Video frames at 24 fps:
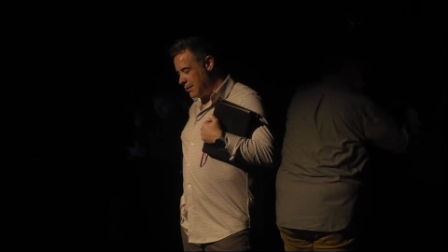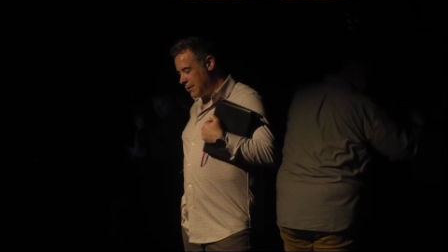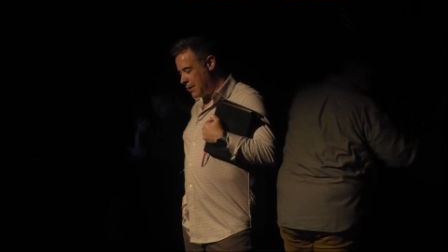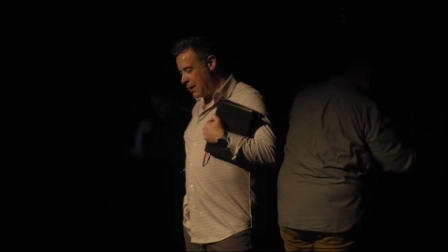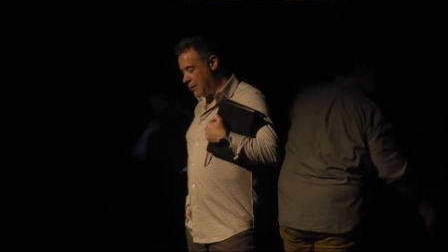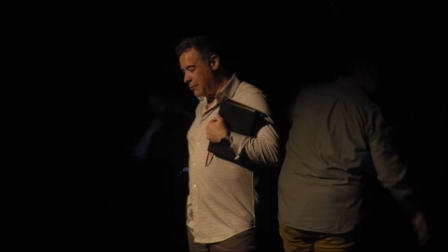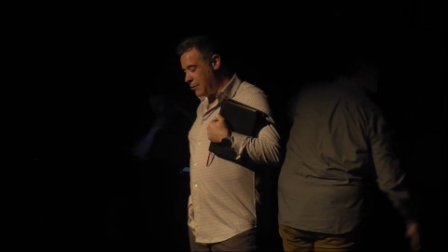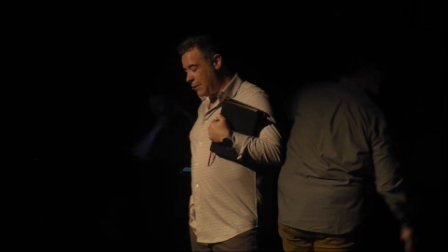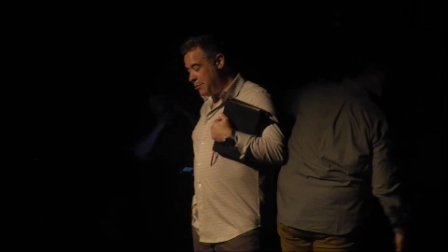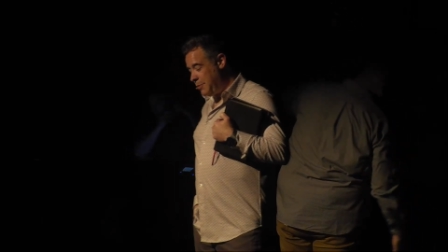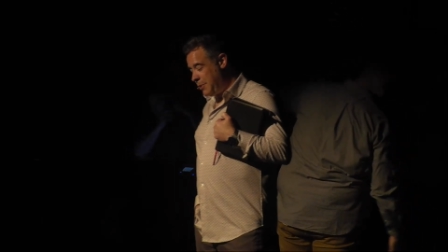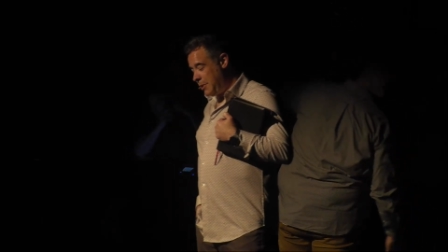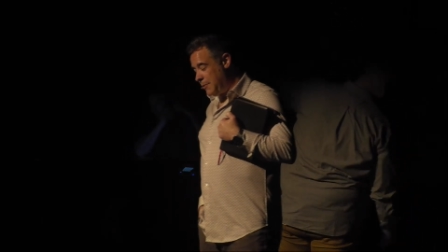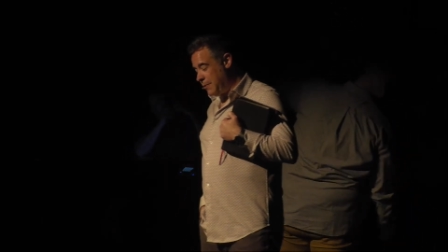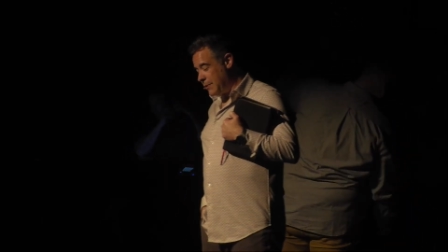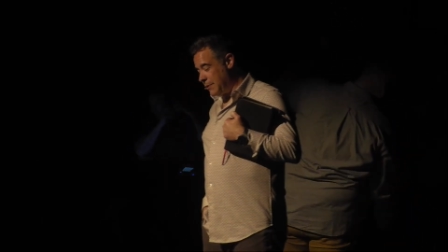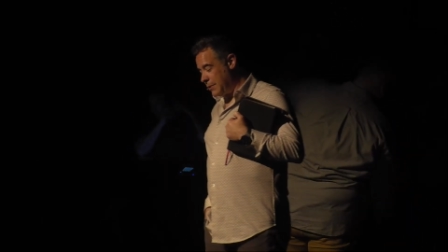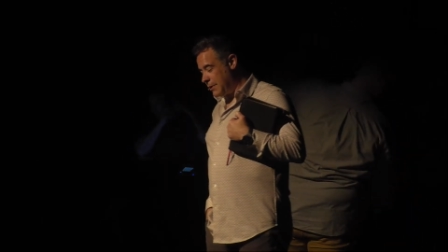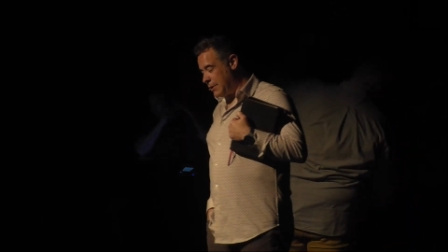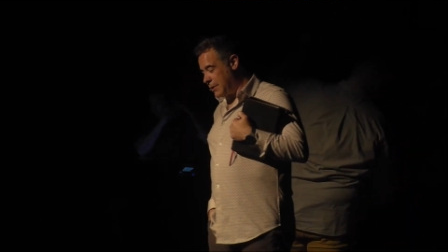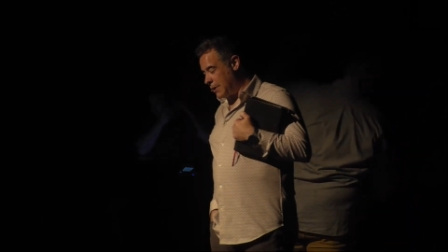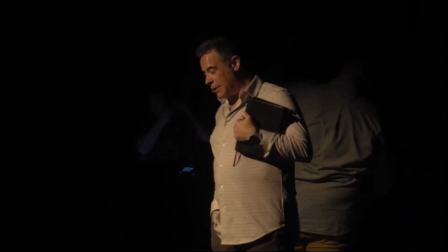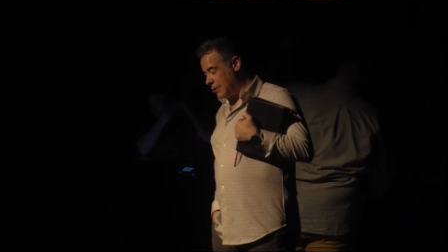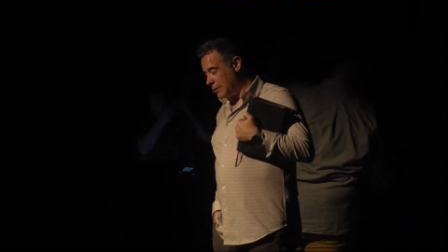God, we have
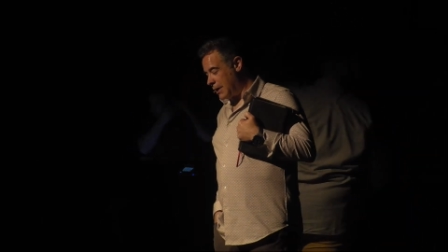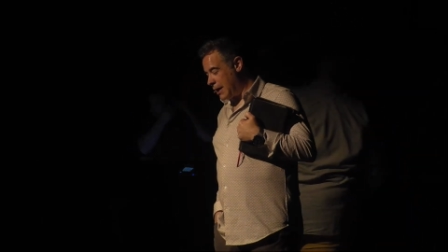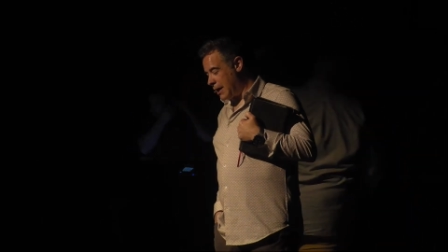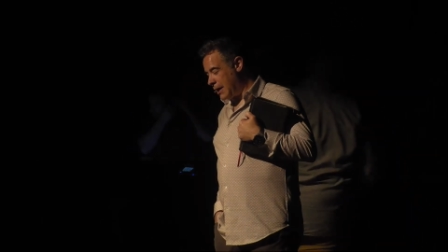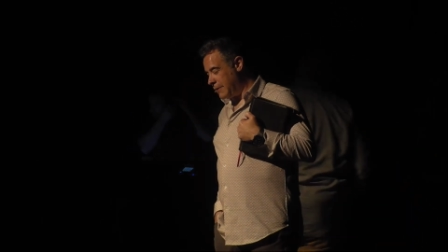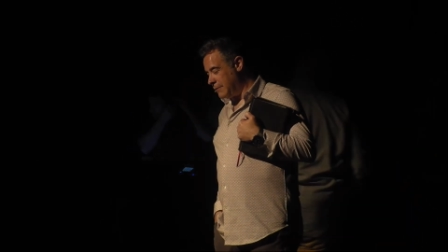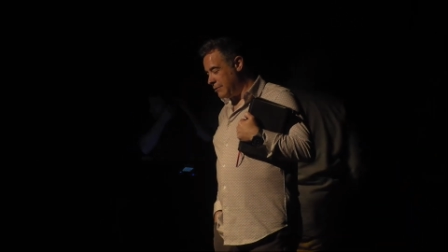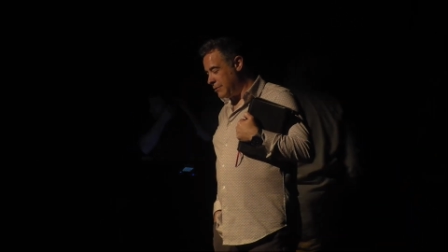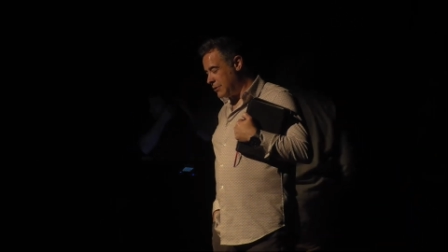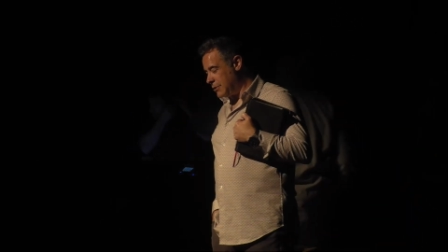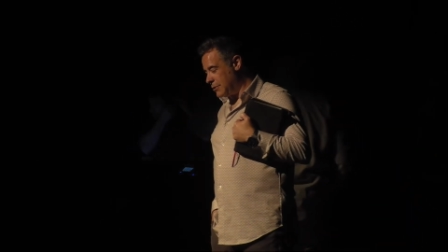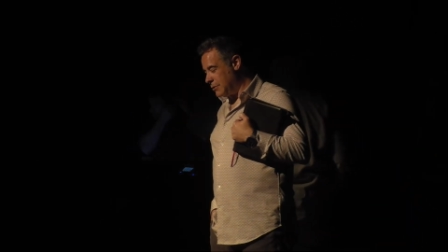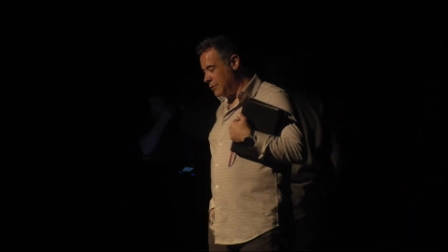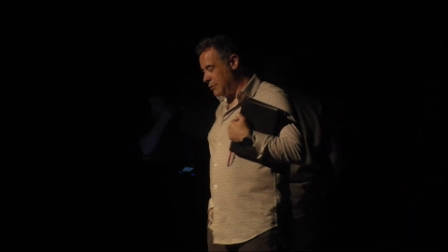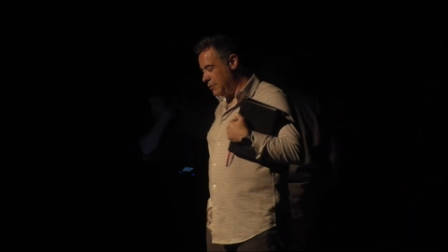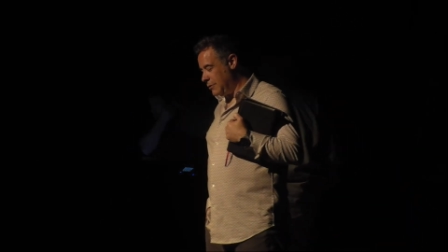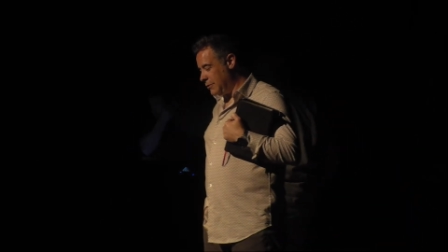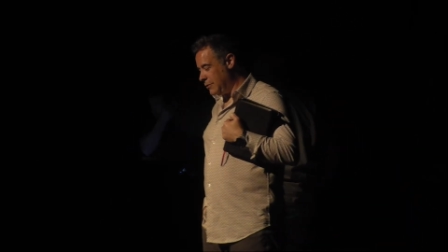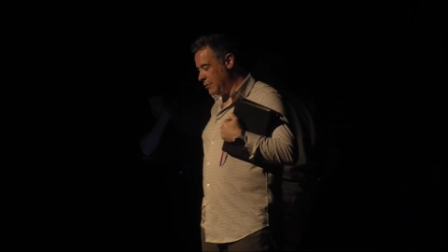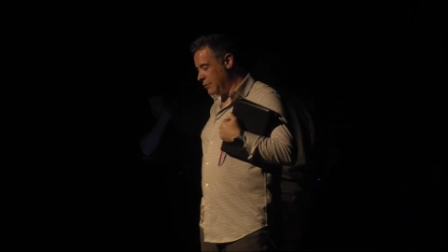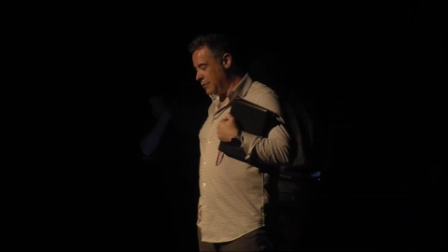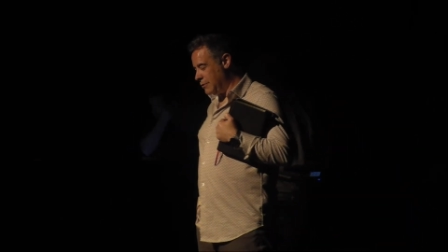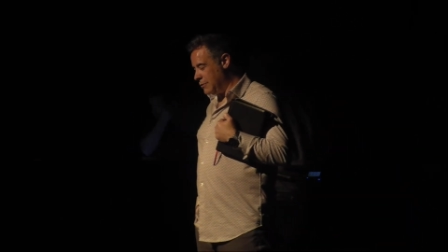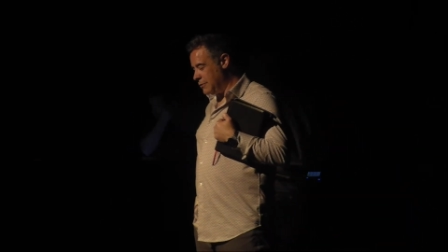people in our lives
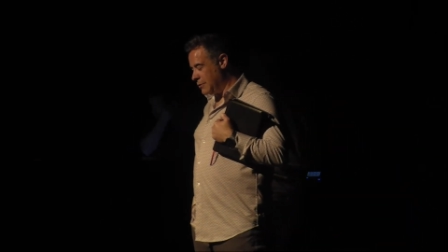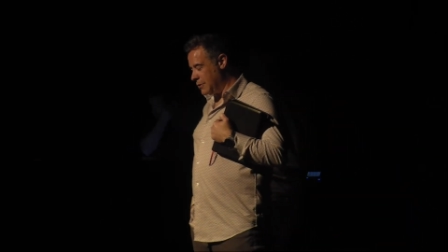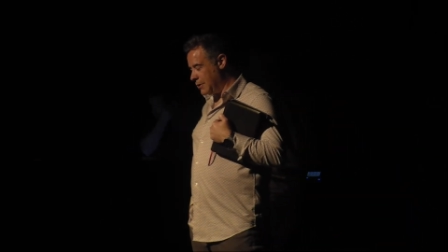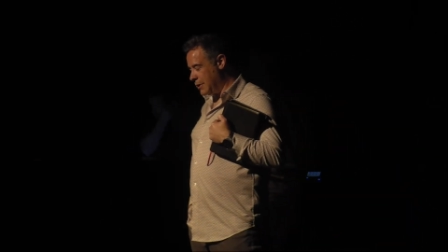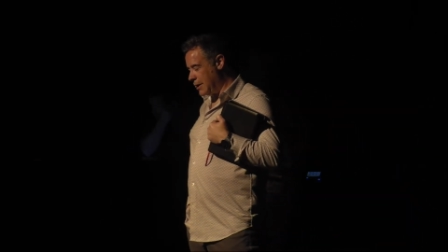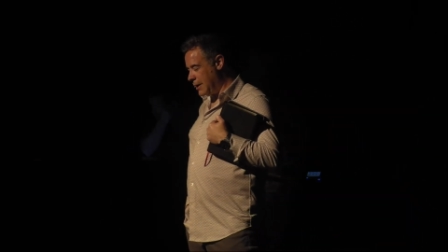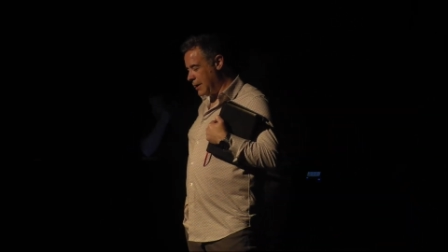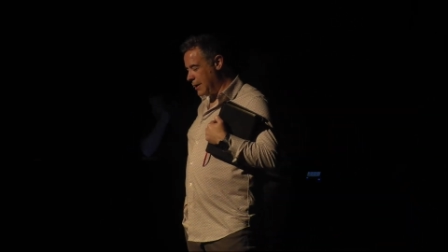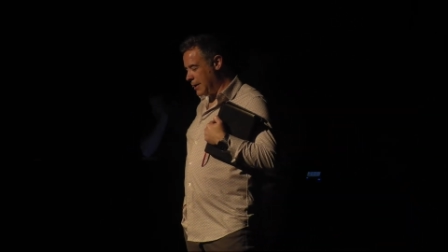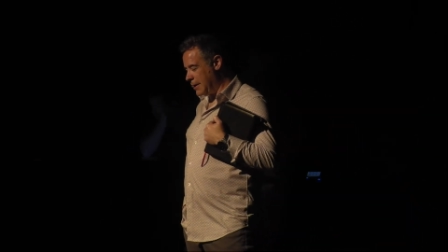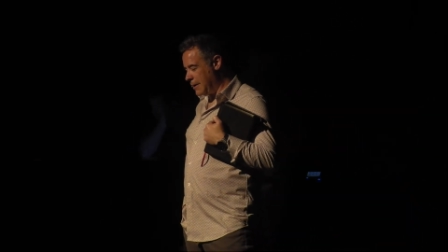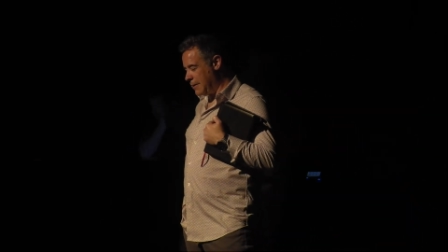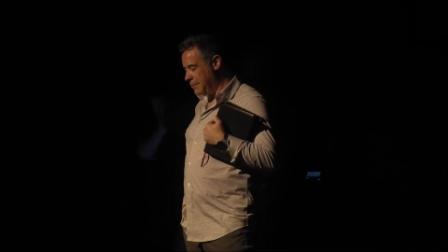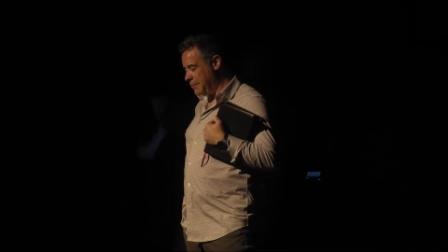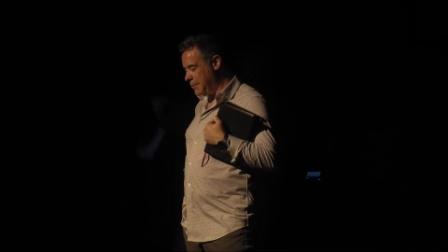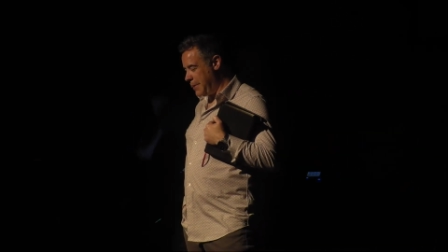who uh,